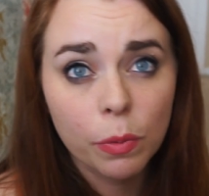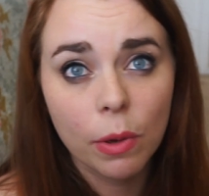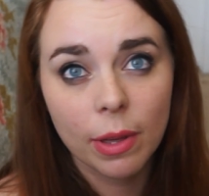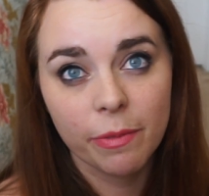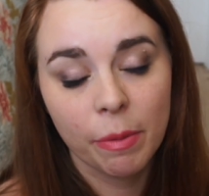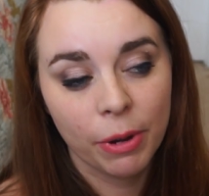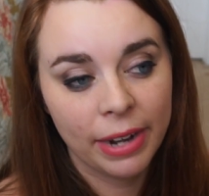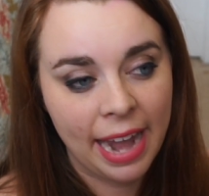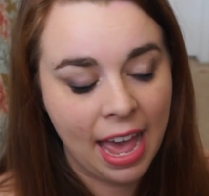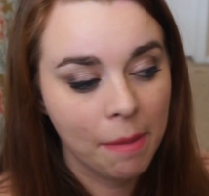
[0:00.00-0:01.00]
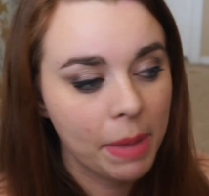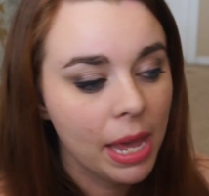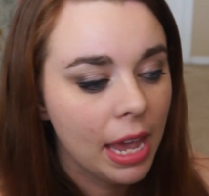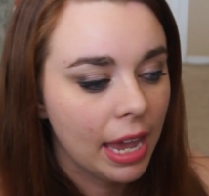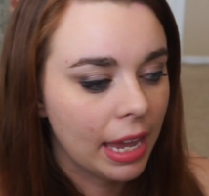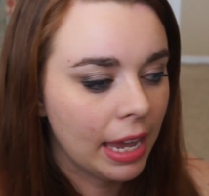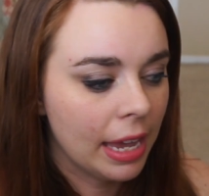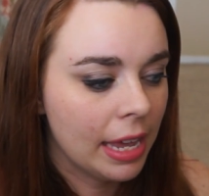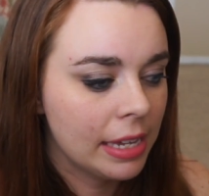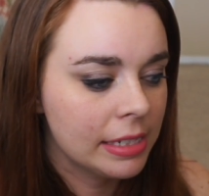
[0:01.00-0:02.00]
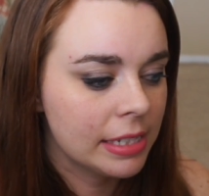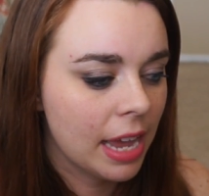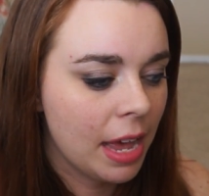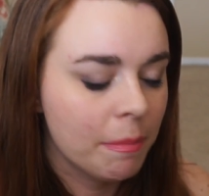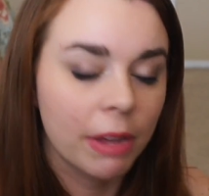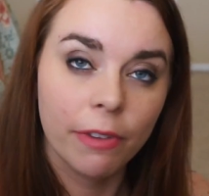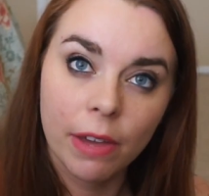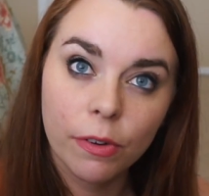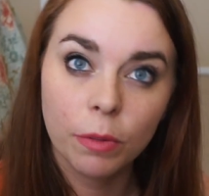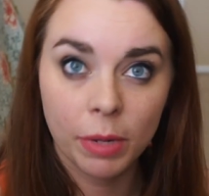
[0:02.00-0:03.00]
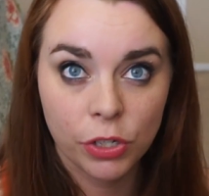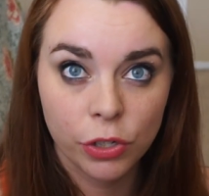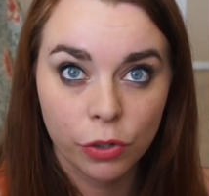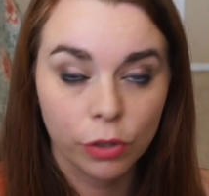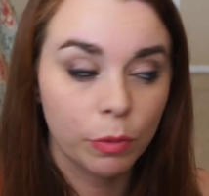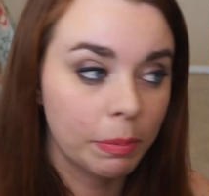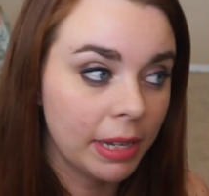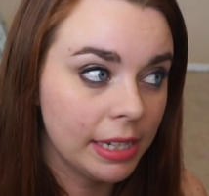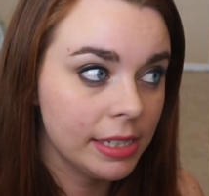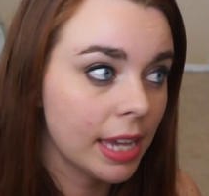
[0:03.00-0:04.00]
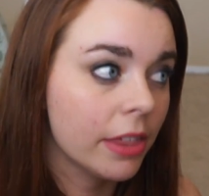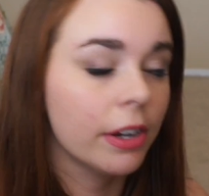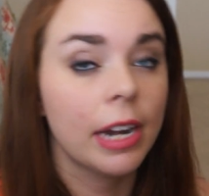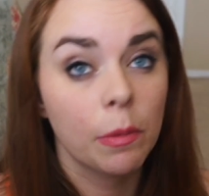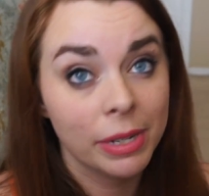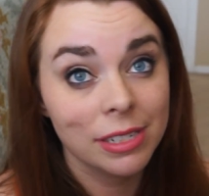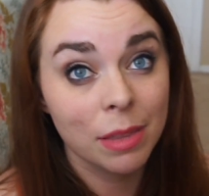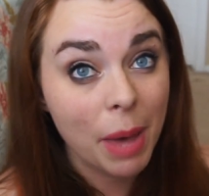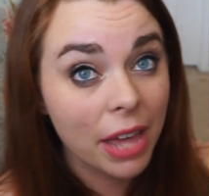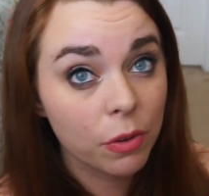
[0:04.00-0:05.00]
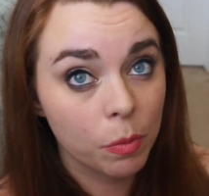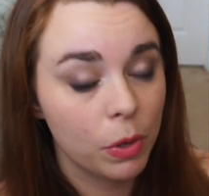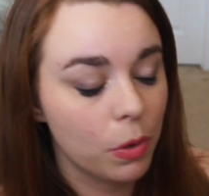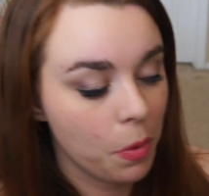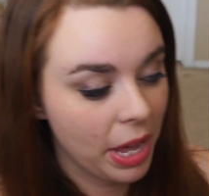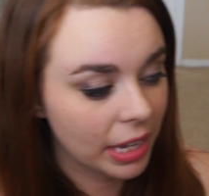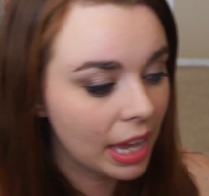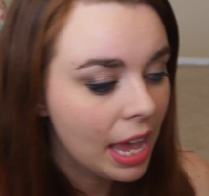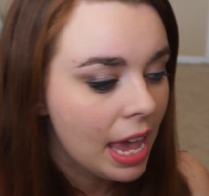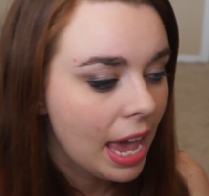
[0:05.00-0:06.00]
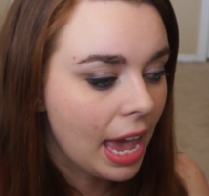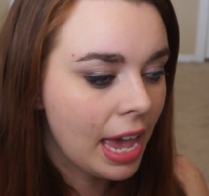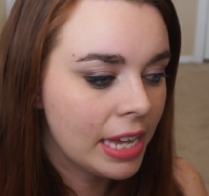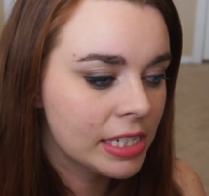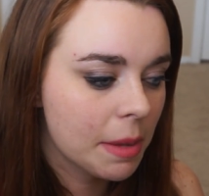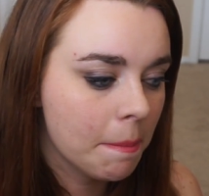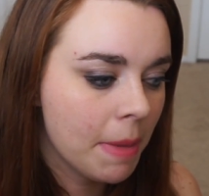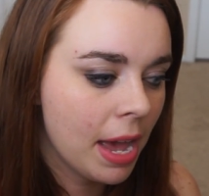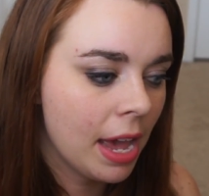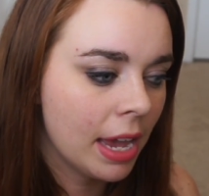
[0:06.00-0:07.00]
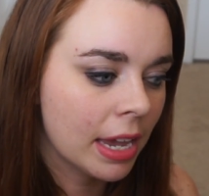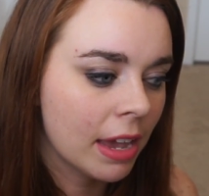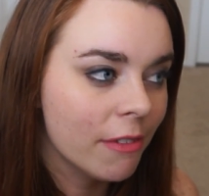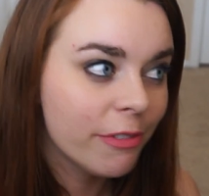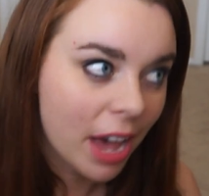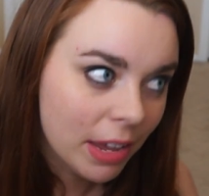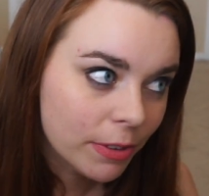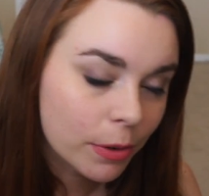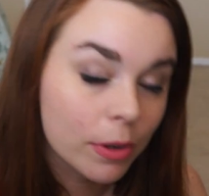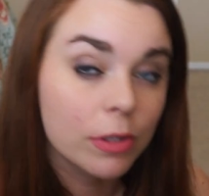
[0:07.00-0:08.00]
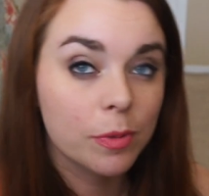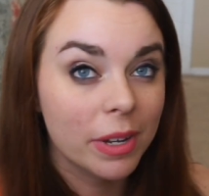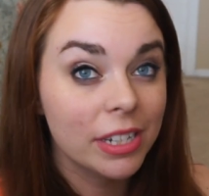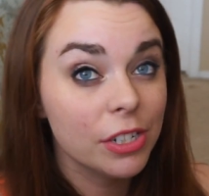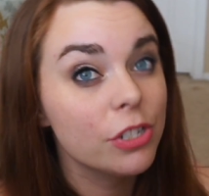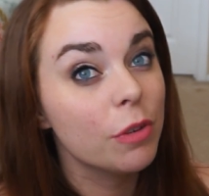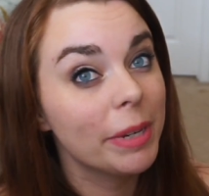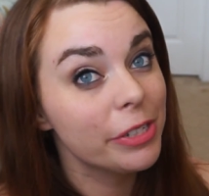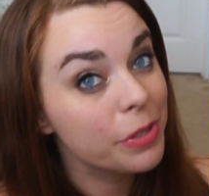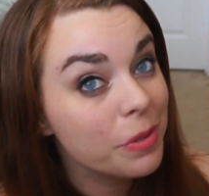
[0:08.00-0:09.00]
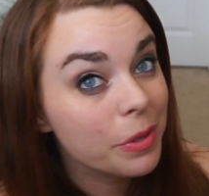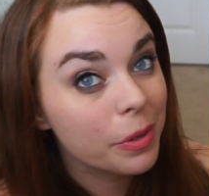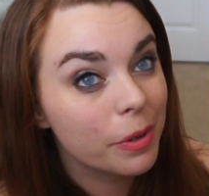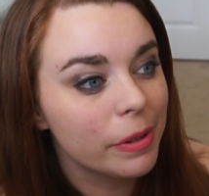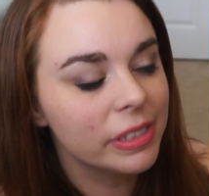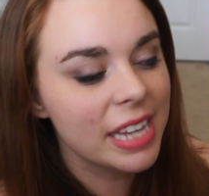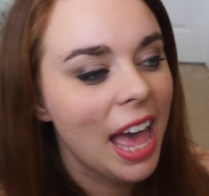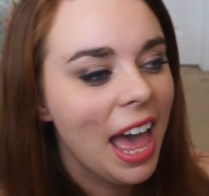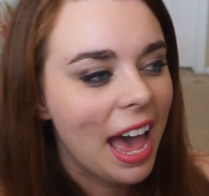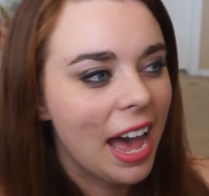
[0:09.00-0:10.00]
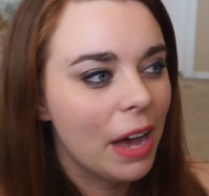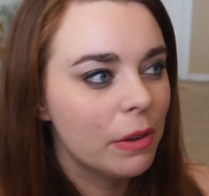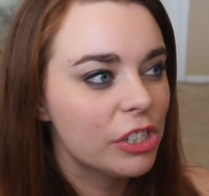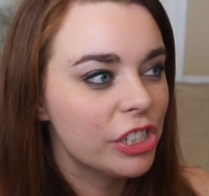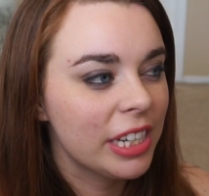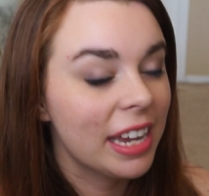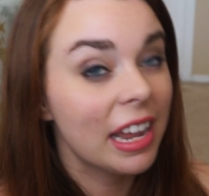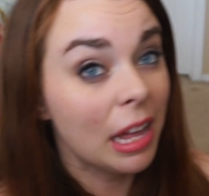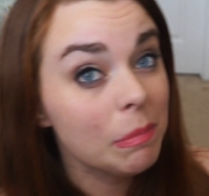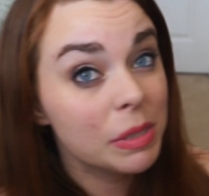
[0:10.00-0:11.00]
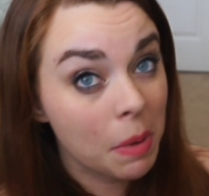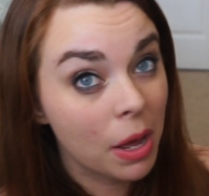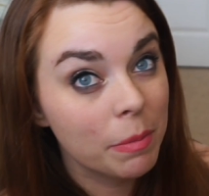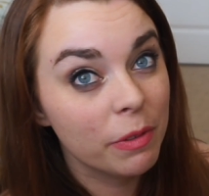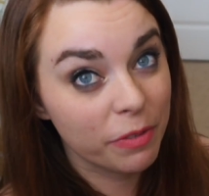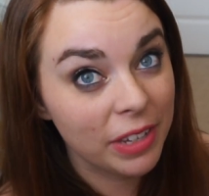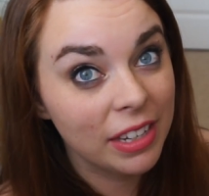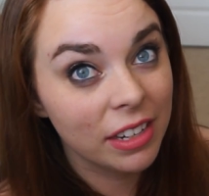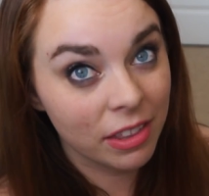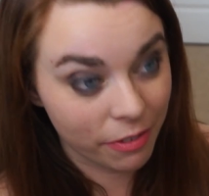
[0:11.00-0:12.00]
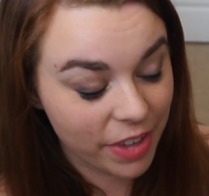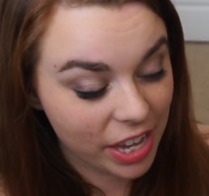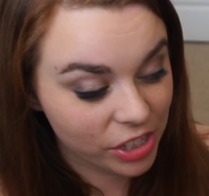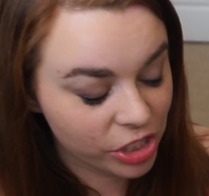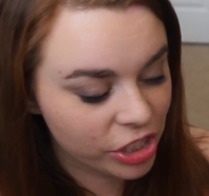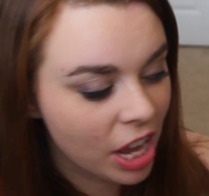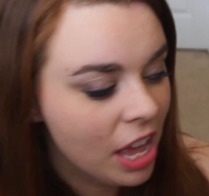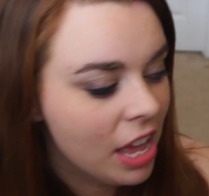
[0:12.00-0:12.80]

woke up from her nap, and my 5-year-old and my 2-year-old were playing together, and I went to the bathroom real quick. And my 5-year-old wanted to show my 2-year-old how she had helped mom feed the fish.